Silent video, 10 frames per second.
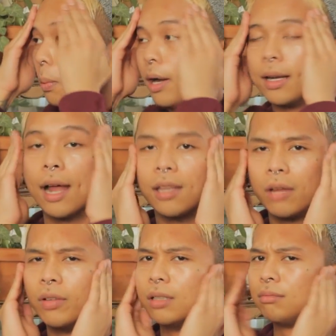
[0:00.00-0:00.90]
But I
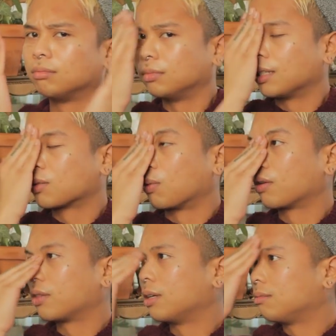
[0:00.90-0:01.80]
love it. It's
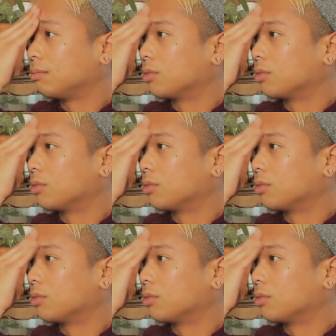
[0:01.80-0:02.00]
worth it.